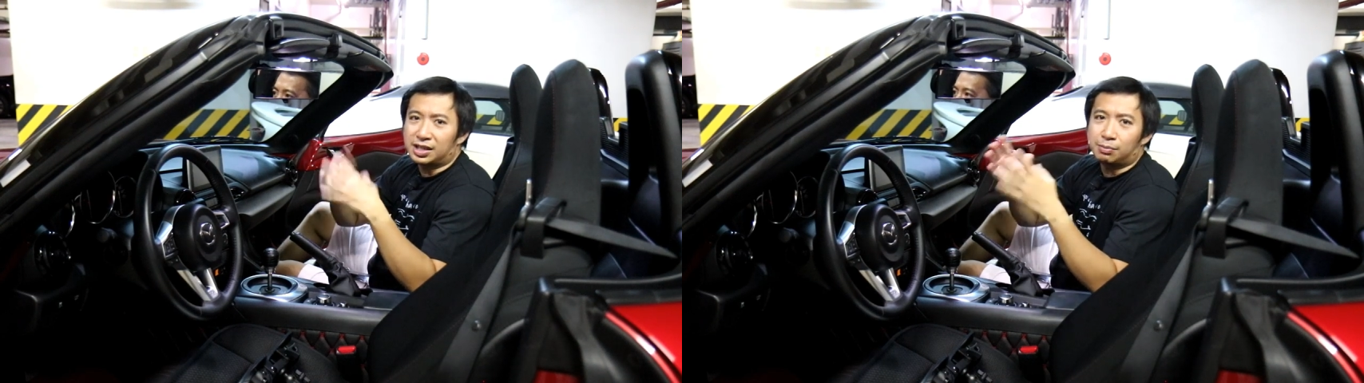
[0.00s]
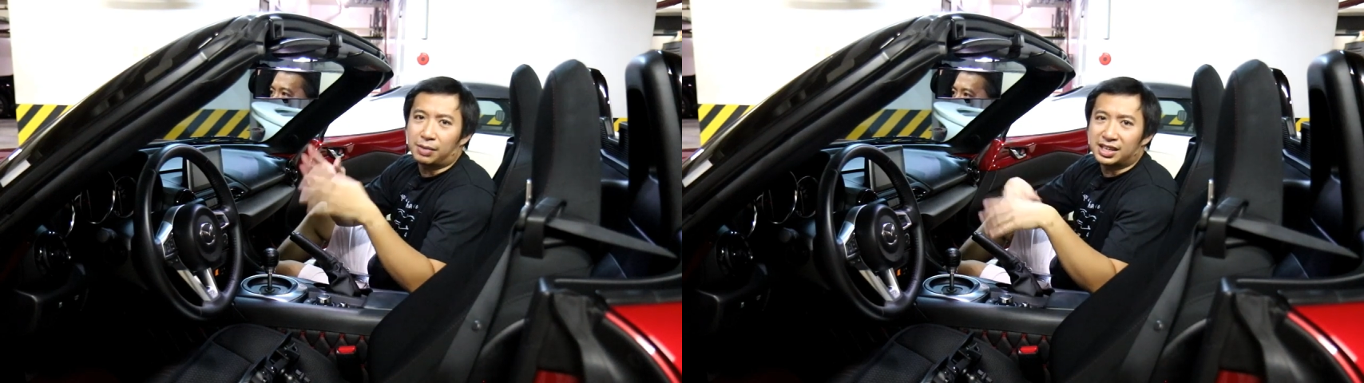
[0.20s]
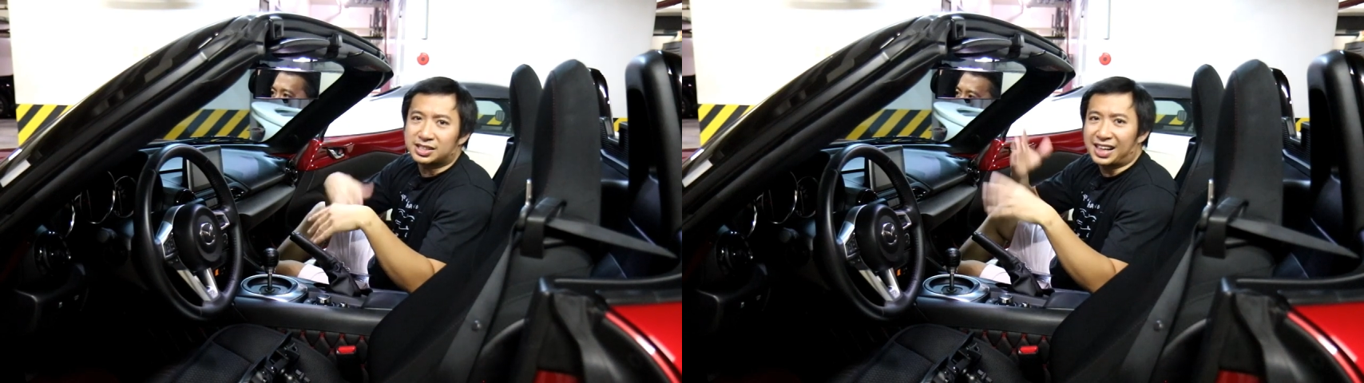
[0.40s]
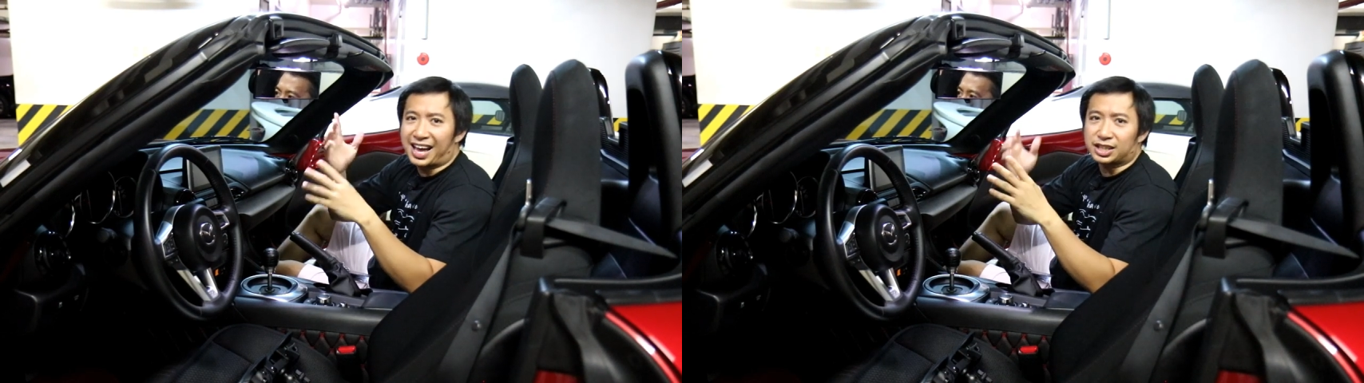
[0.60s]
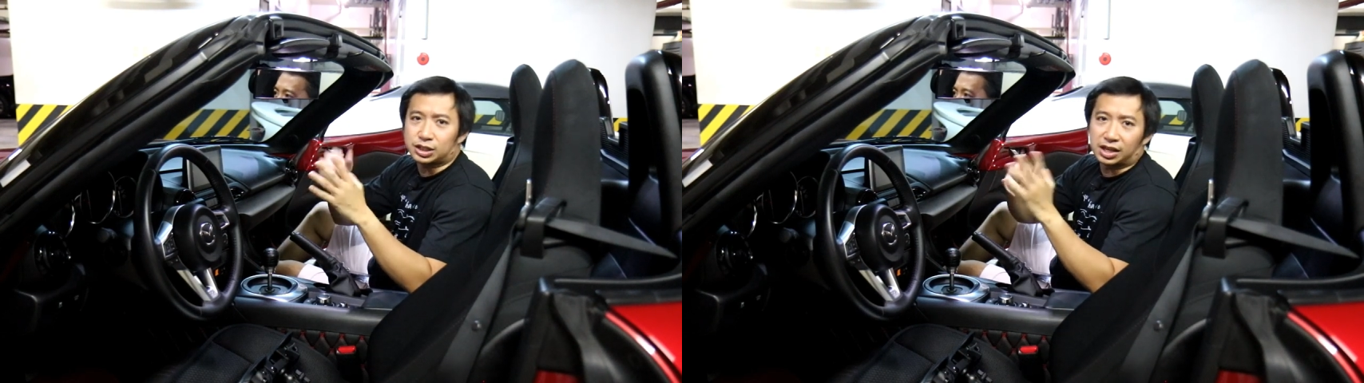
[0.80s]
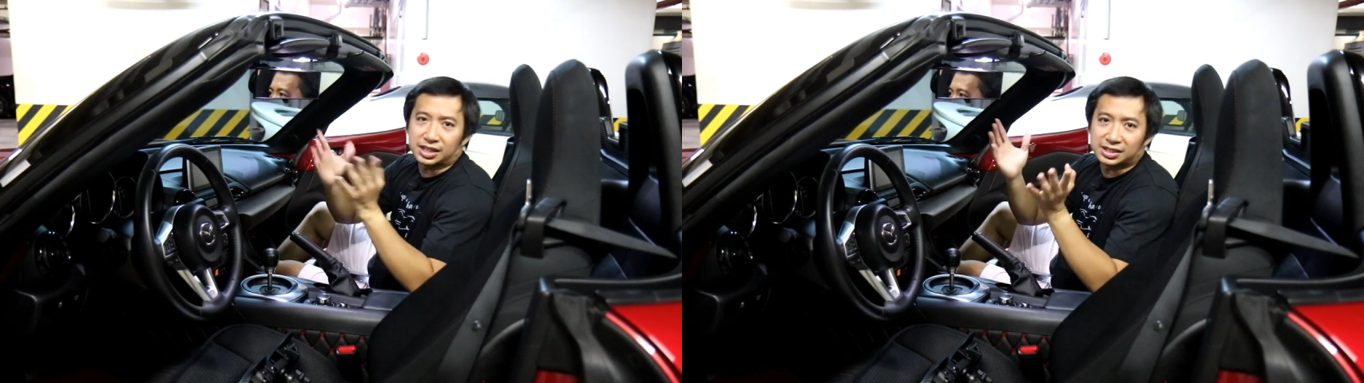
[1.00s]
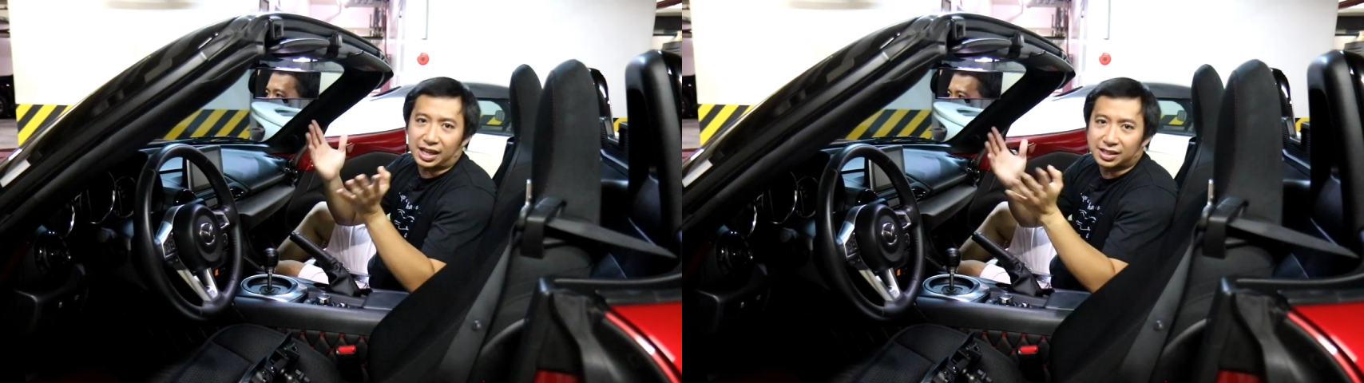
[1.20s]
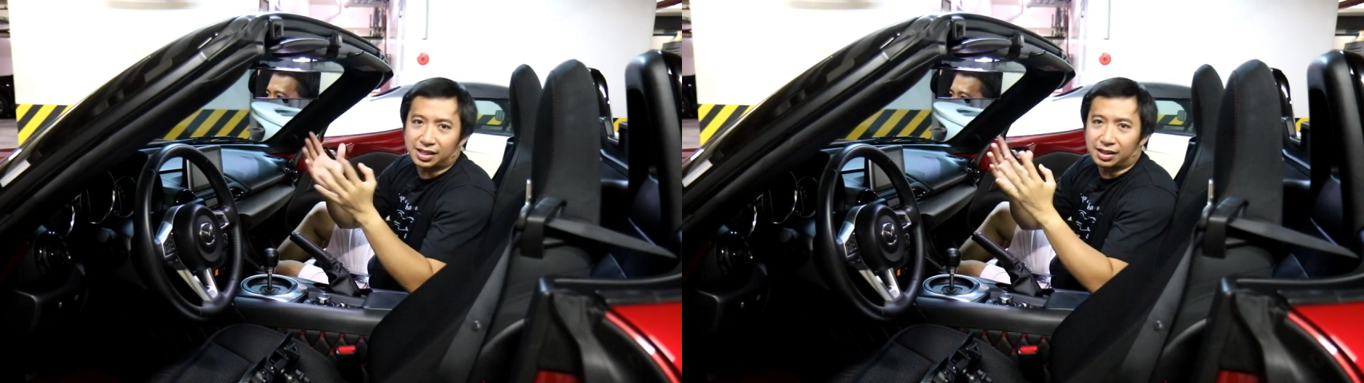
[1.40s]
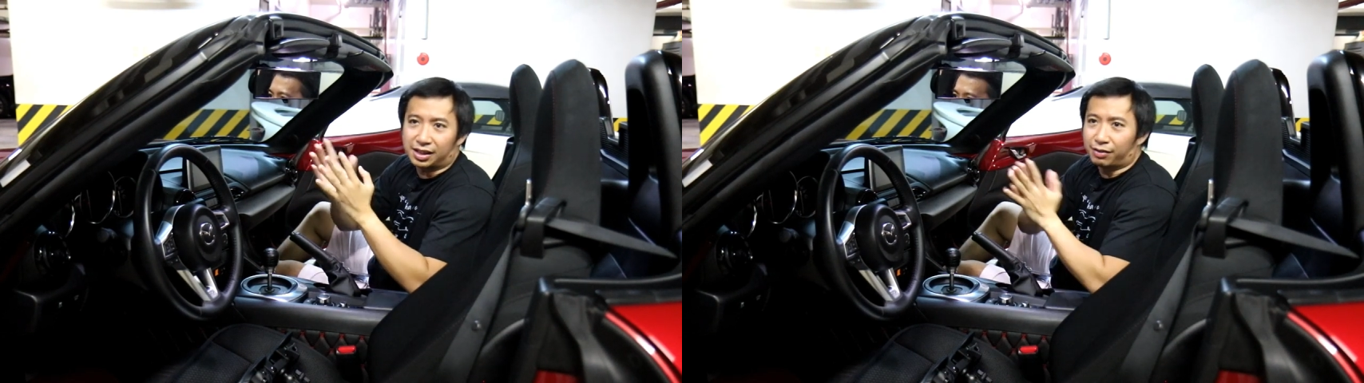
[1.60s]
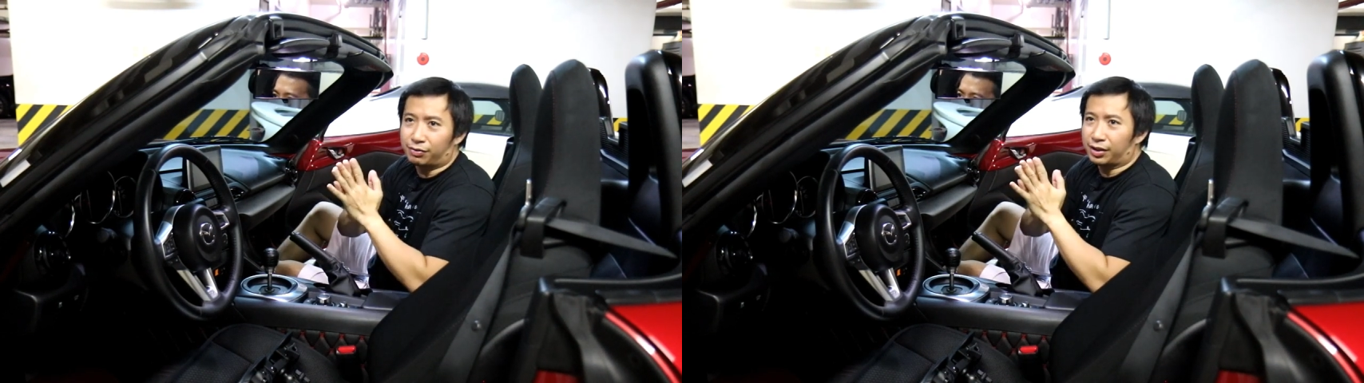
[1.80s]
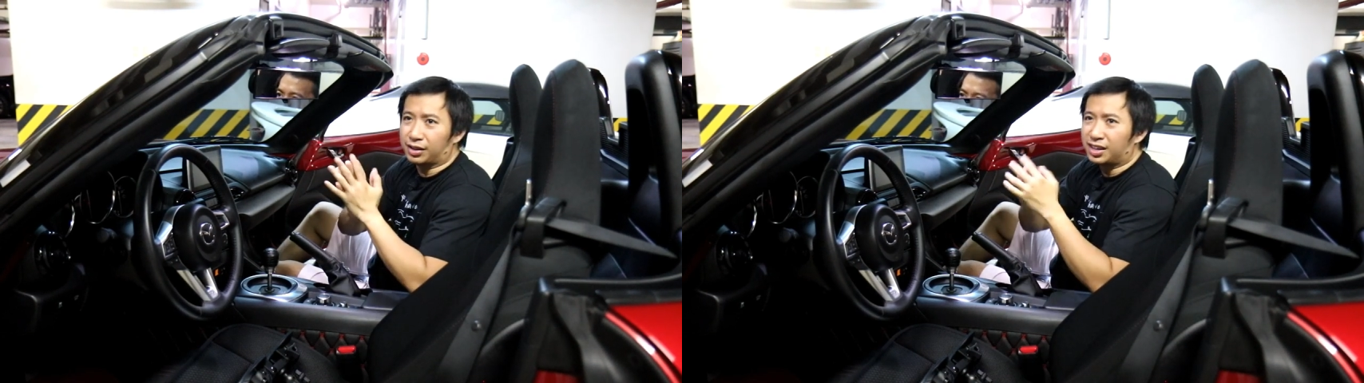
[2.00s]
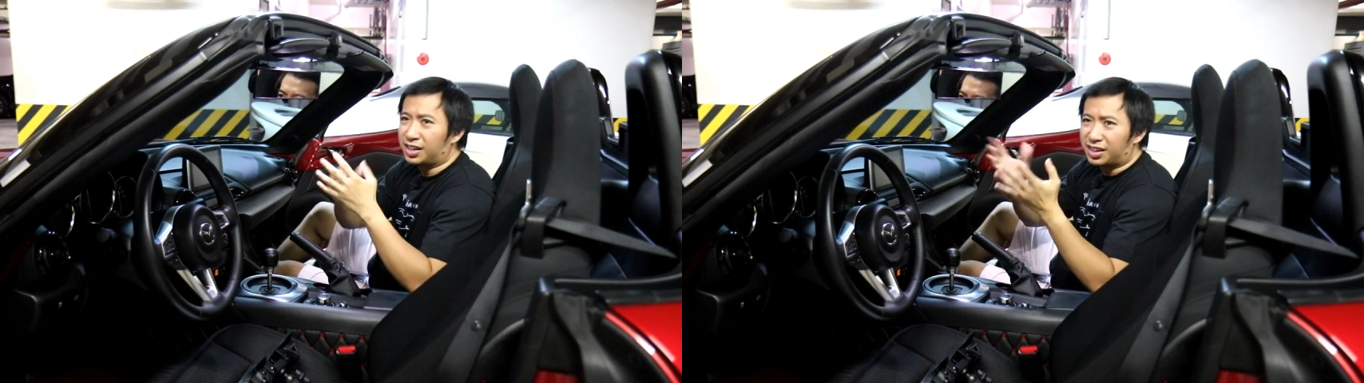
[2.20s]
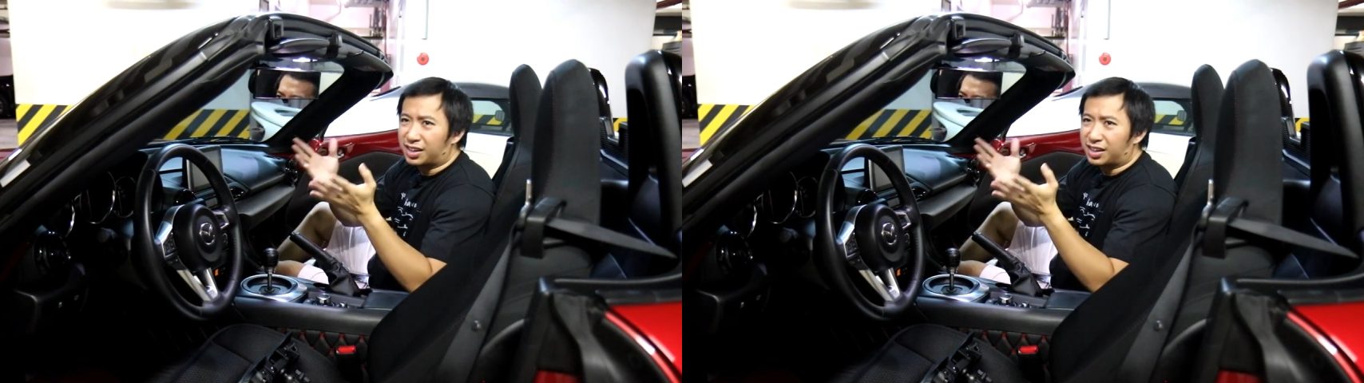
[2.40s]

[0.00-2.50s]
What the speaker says: eBay/Lazada level